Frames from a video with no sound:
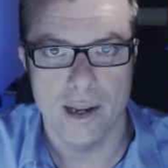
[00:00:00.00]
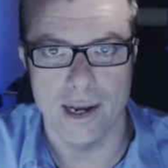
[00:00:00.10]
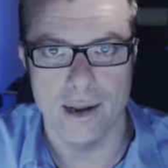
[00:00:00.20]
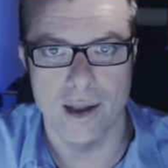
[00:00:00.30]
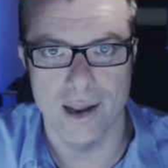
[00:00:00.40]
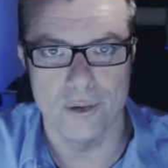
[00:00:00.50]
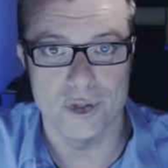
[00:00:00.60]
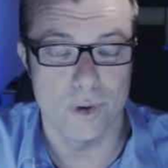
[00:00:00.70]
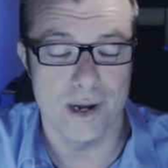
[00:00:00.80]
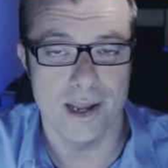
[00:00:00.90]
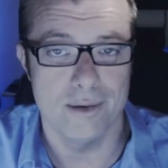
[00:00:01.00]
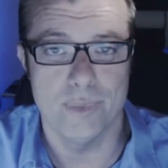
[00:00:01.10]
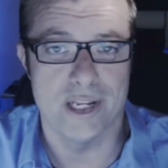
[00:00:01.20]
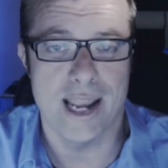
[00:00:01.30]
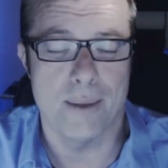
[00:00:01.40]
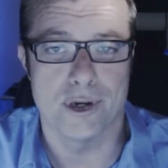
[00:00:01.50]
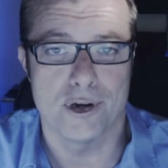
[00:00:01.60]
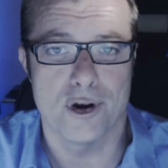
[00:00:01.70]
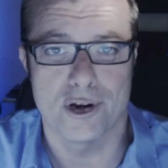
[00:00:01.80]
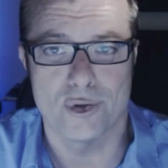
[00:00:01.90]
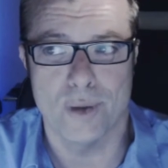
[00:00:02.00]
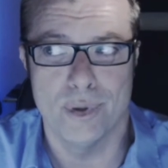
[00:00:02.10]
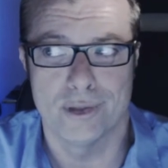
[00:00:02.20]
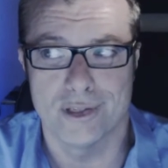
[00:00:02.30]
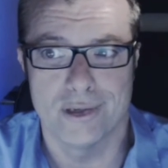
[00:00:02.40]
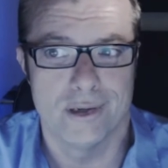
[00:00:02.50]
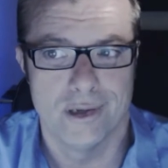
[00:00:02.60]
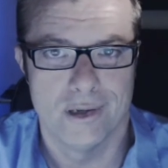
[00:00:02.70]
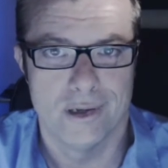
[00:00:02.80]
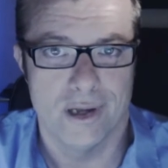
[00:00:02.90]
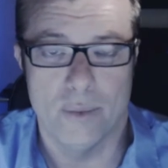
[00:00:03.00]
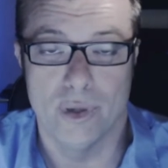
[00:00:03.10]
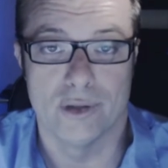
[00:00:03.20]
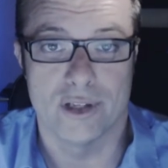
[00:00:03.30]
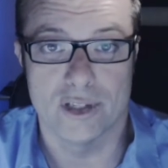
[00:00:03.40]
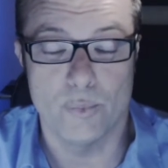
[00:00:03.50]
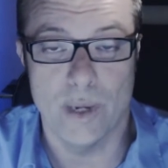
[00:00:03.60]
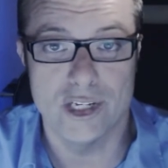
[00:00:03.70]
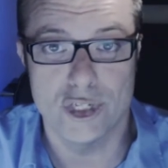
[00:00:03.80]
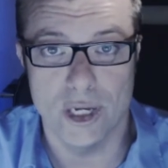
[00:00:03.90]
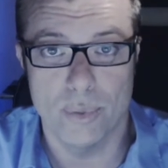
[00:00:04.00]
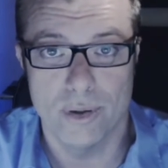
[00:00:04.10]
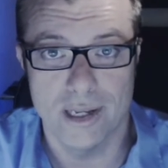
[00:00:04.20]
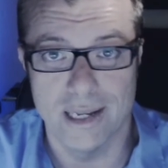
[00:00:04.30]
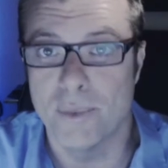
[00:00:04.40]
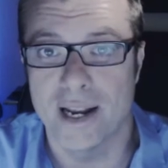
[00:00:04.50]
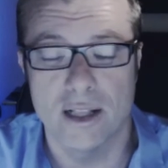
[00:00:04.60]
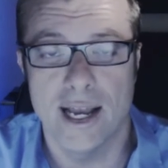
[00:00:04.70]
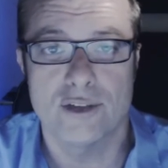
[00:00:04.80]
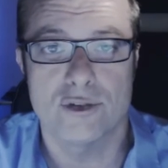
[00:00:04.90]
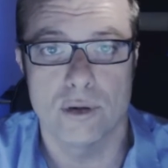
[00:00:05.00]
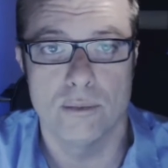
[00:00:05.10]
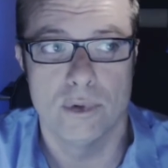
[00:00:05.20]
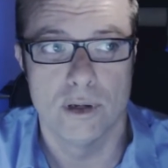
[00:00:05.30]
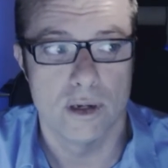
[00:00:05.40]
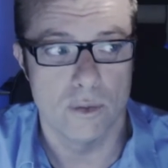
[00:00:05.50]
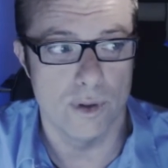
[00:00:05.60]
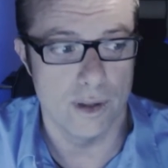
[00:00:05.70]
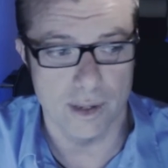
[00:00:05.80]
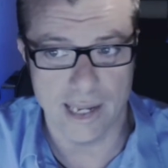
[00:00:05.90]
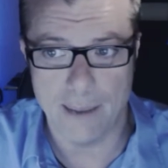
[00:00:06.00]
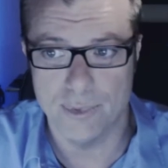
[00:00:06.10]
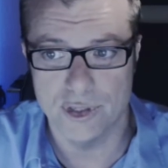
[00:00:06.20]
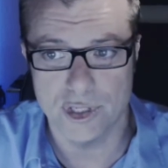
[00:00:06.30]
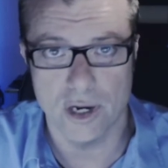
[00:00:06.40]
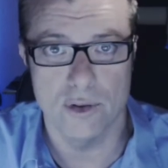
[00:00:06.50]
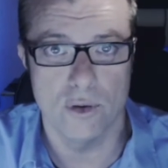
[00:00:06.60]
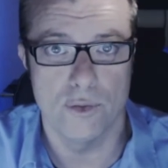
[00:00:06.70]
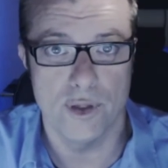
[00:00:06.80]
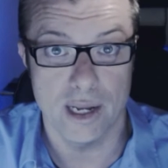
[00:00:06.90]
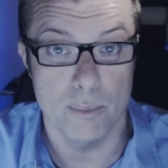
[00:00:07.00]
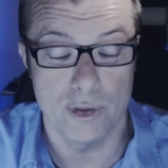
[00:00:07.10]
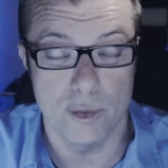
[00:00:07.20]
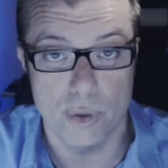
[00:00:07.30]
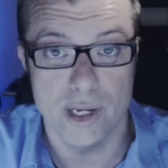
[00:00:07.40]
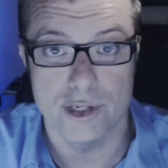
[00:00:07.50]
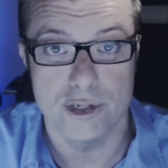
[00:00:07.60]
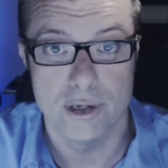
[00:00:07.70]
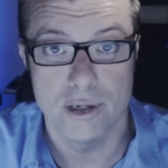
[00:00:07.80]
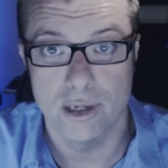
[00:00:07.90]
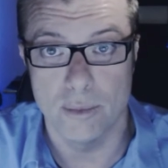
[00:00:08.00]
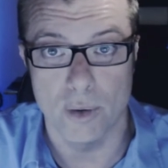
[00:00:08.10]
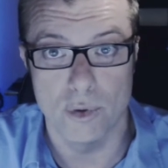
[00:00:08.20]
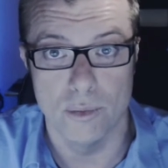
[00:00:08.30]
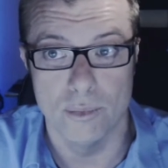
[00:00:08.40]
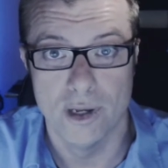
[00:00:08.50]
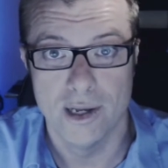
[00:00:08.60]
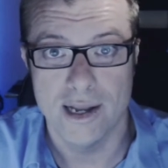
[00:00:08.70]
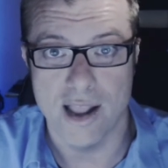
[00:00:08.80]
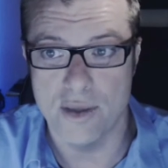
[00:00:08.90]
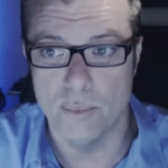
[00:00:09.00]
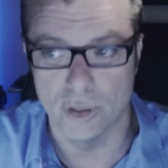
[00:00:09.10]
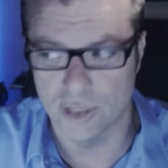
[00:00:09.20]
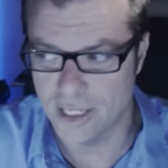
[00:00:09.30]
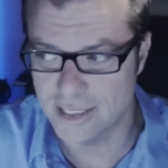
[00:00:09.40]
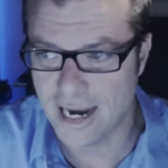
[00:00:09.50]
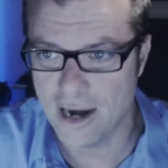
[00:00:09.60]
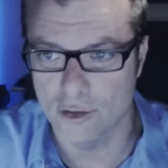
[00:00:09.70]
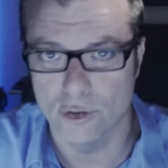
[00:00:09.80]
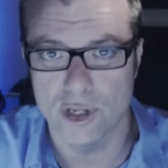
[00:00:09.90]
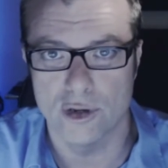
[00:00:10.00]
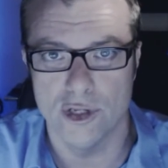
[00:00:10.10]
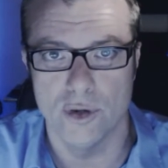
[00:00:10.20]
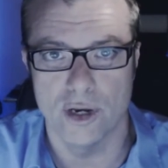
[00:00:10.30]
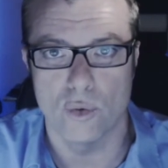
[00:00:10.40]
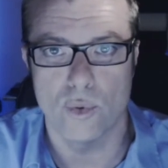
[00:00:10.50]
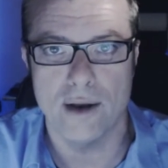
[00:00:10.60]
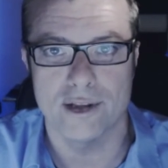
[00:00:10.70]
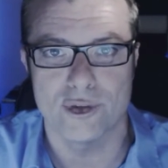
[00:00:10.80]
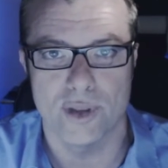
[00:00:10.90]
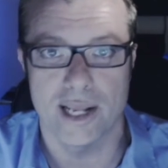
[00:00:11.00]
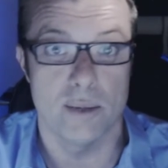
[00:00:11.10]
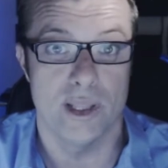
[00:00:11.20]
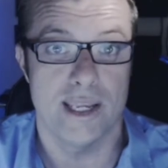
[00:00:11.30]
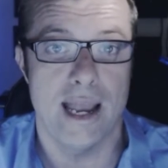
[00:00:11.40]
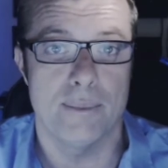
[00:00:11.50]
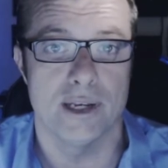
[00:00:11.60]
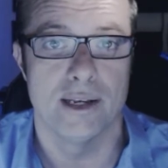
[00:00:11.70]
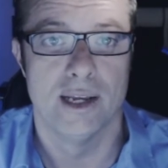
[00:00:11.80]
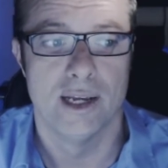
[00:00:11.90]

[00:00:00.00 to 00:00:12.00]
and I always wanted to be Captain Kirk. So I built a spaceship in my classroom with the captain's chair and the whole thing. I built the bridge in my room, and then built an entire learning unit around it so that I could be the captain.